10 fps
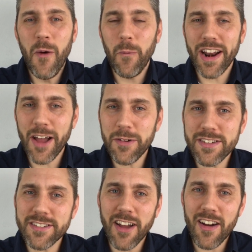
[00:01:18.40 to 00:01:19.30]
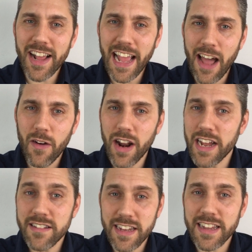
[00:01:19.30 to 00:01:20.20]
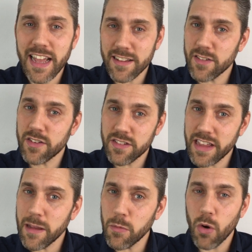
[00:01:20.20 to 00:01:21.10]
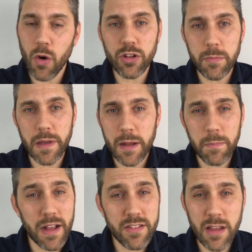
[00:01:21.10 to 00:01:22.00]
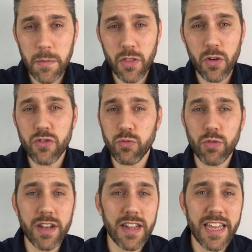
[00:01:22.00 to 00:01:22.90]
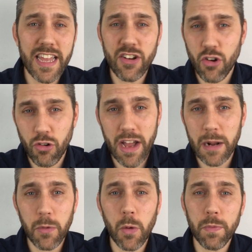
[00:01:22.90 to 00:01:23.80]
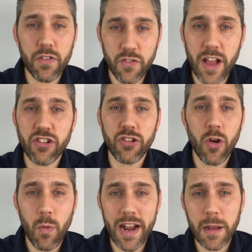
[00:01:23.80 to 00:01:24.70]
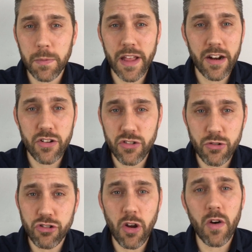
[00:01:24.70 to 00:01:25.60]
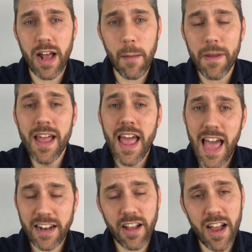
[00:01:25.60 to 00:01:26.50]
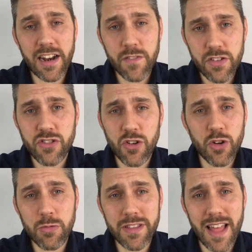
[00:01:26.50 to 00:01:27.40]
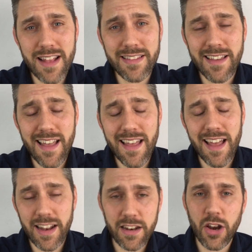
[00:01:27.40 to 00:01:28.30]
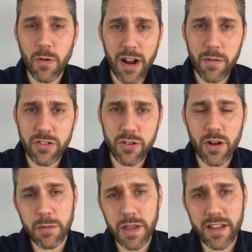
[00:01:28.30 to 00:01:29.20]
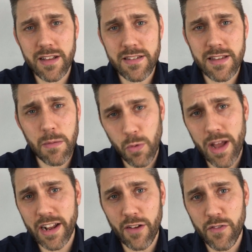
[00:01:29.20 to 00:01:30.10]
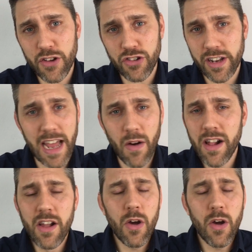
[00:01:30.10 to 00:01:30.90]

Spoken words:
when I was starting out, I did get steamrolled a bit by some of those really incredible professional wedding planners who showed up and kind of assumed that I didn't know what I was doing because I'm a wedding officiant. Now,